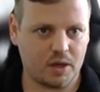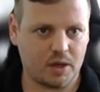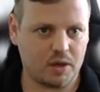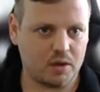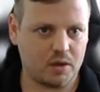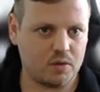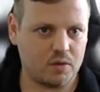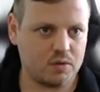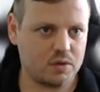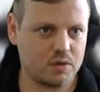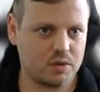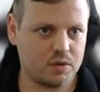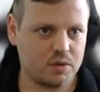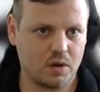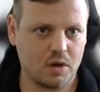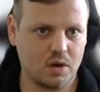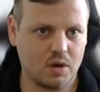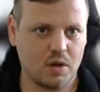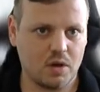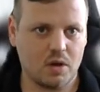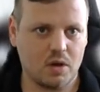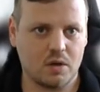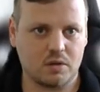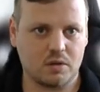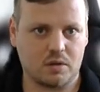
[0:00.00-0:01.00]
we can use.
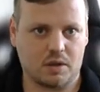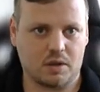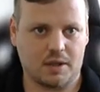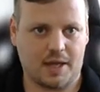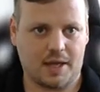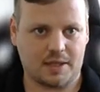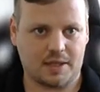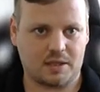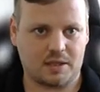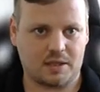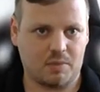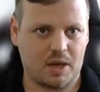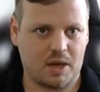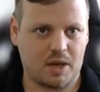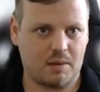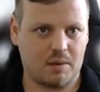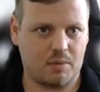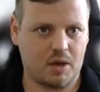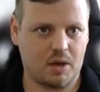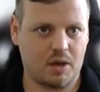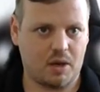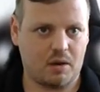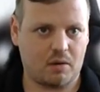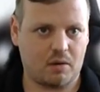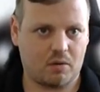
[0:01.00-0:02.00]
So let's
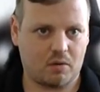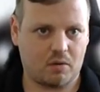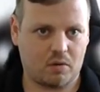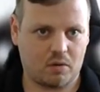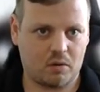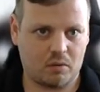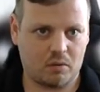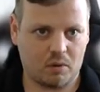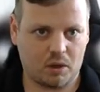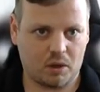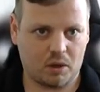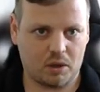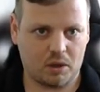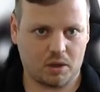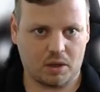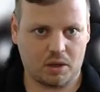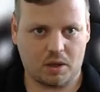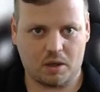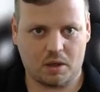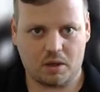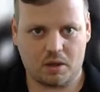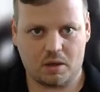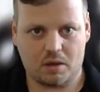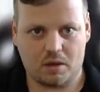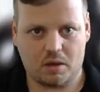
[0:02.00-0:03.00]
maybe
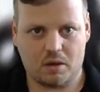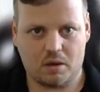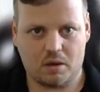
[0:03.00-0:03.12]
quickly